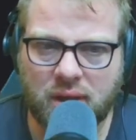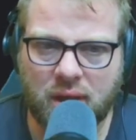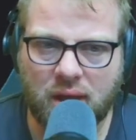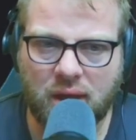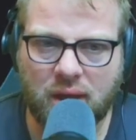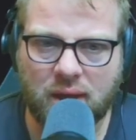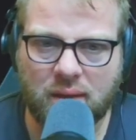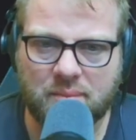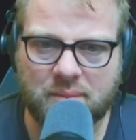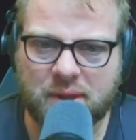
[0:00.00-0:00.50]

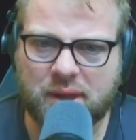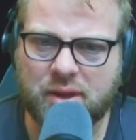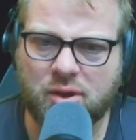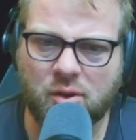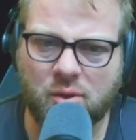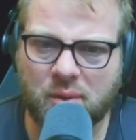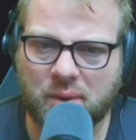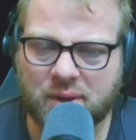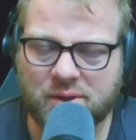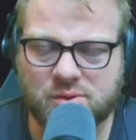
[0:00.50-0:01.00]

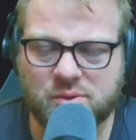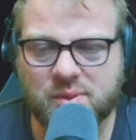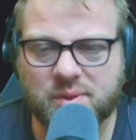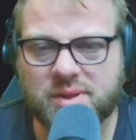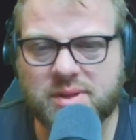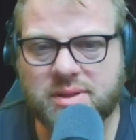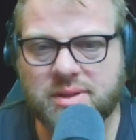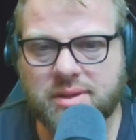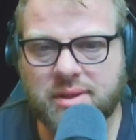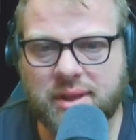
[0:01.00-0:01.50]
PicoOS
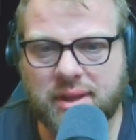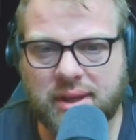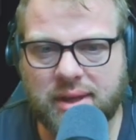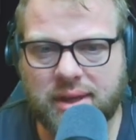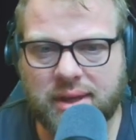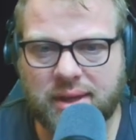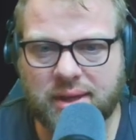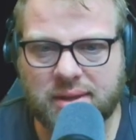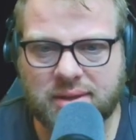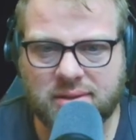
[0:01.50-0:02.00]

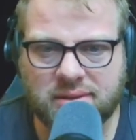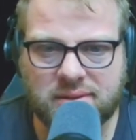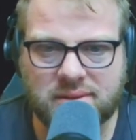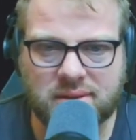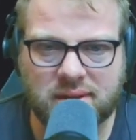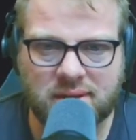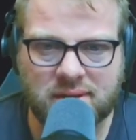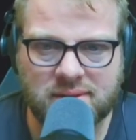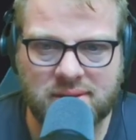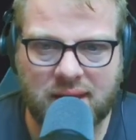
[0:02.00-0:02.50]
recently
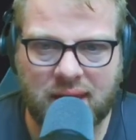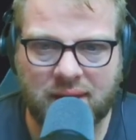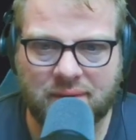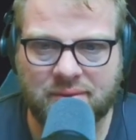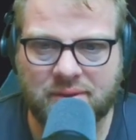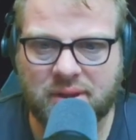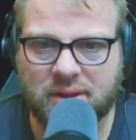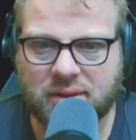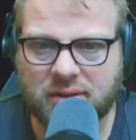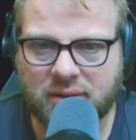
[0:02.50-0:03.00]
is
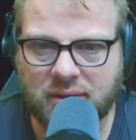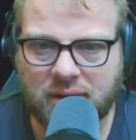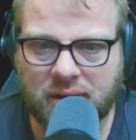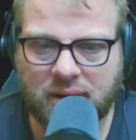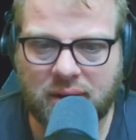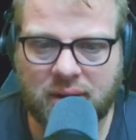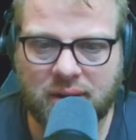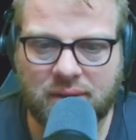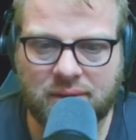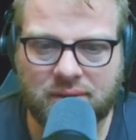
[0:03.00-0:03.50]
having
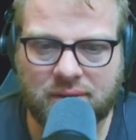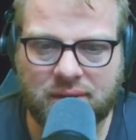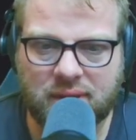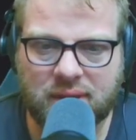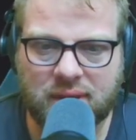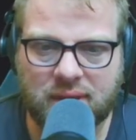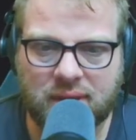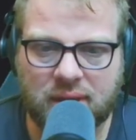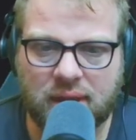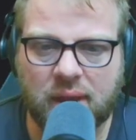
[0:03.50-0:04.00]

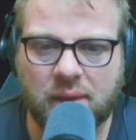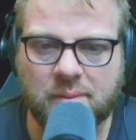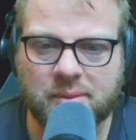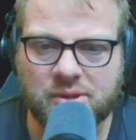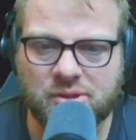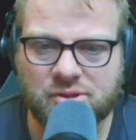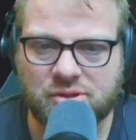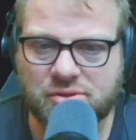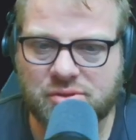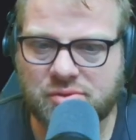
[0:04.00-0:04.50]
the
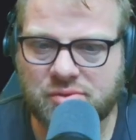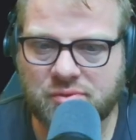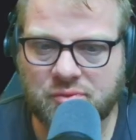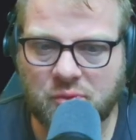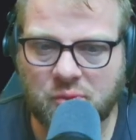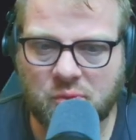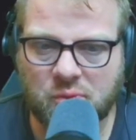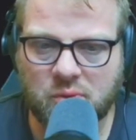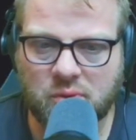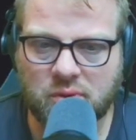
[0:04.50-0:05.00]
images
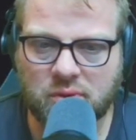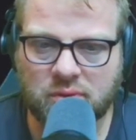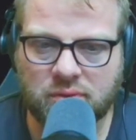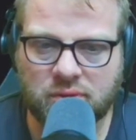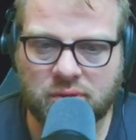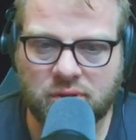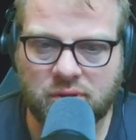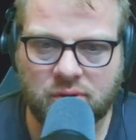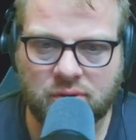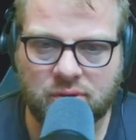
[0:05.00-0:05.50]
for,
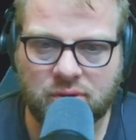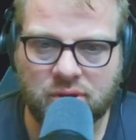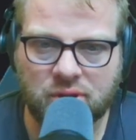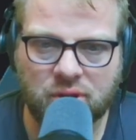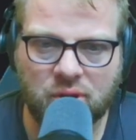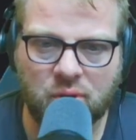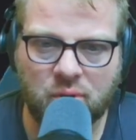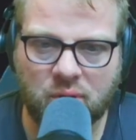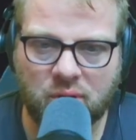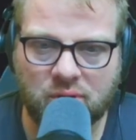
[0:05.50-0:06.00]
the
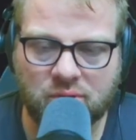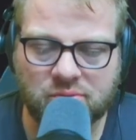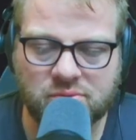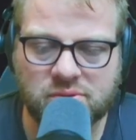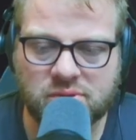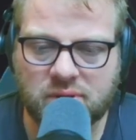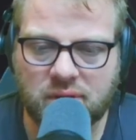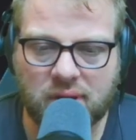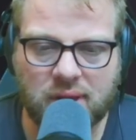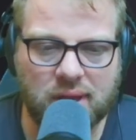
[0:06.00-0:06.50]

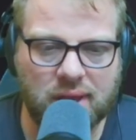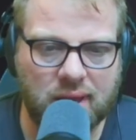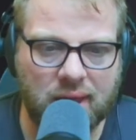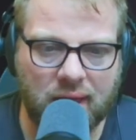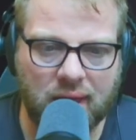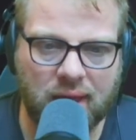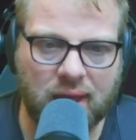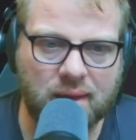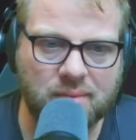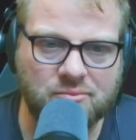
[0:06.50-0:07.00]
logos.
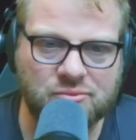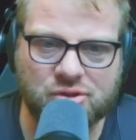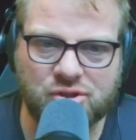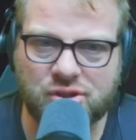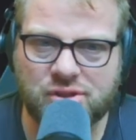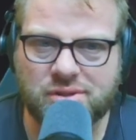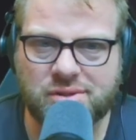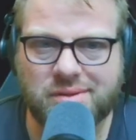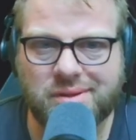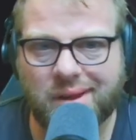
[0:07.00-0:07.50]

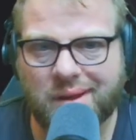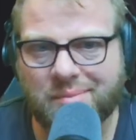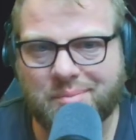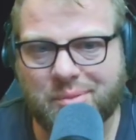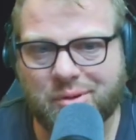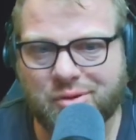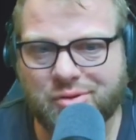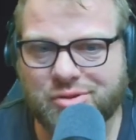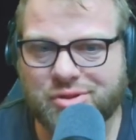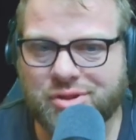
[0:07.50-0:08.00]
Just a
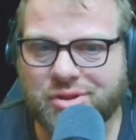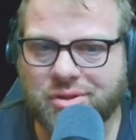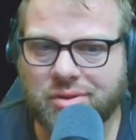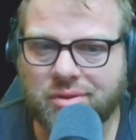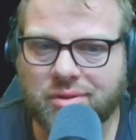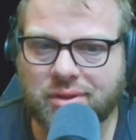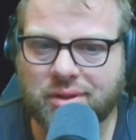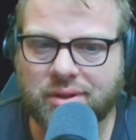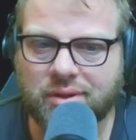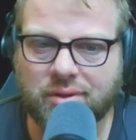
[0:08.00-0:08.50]

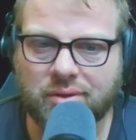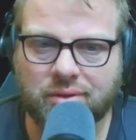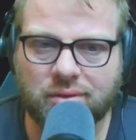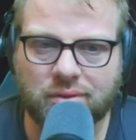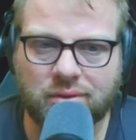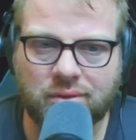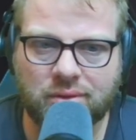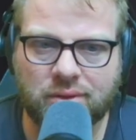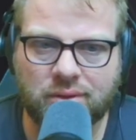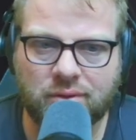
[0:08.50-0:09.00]
personal little
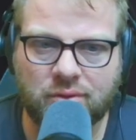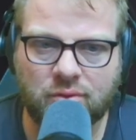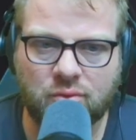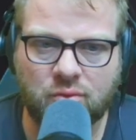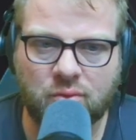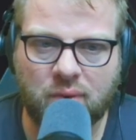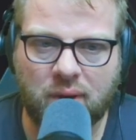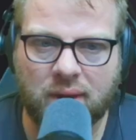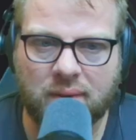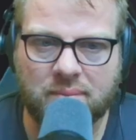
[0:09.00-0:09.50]

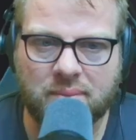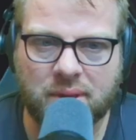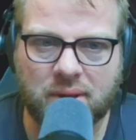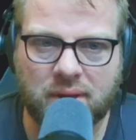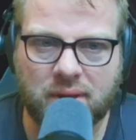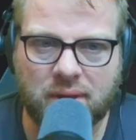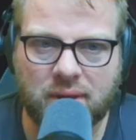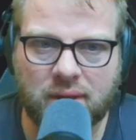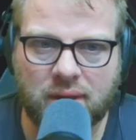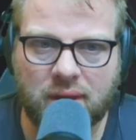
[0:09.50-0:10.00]
gripe.
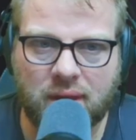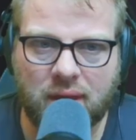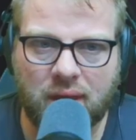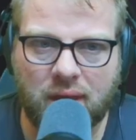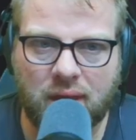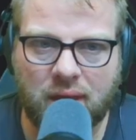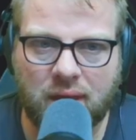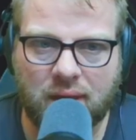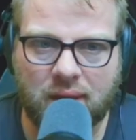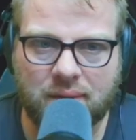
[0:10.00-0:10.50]

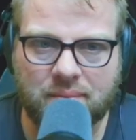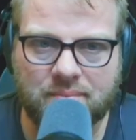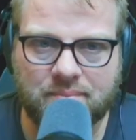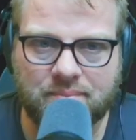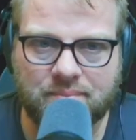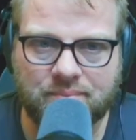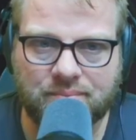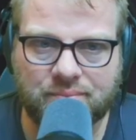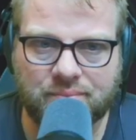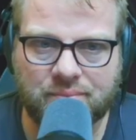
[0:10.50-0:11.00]

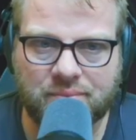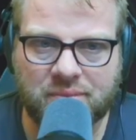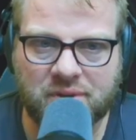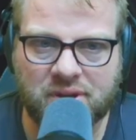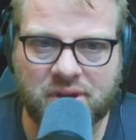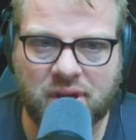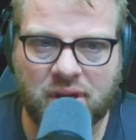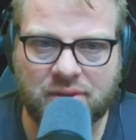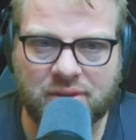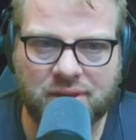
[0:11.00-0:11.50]

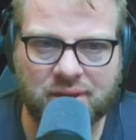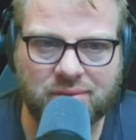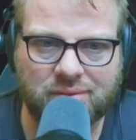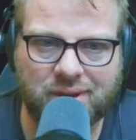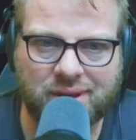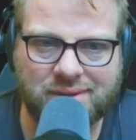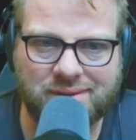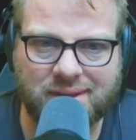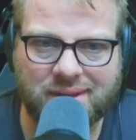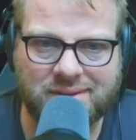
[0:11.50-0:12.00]
But nothing,
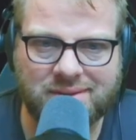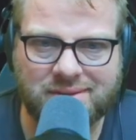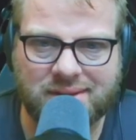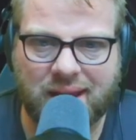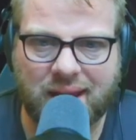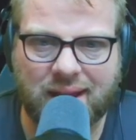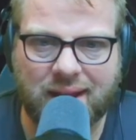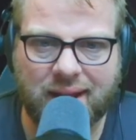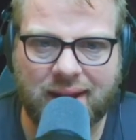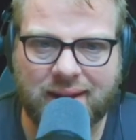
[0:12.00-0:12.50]
it's
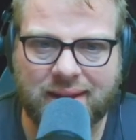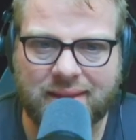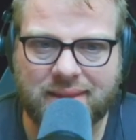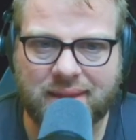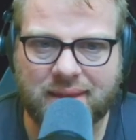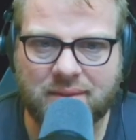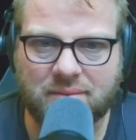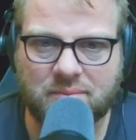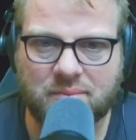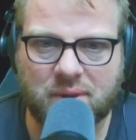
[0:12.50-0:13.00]
not
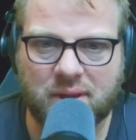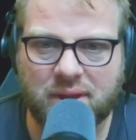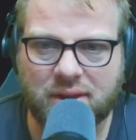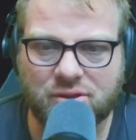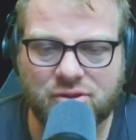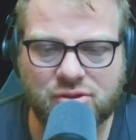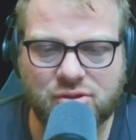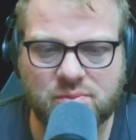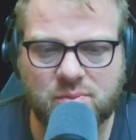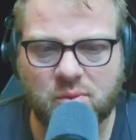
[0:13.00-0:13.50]
anything big.
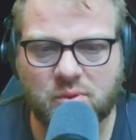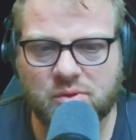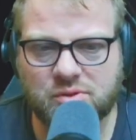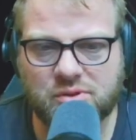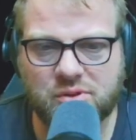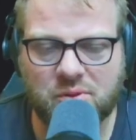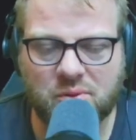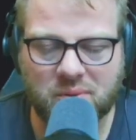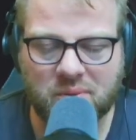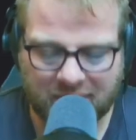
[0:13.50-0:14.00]
It's just more
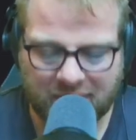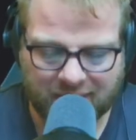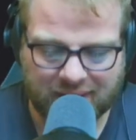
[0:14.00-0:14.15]
so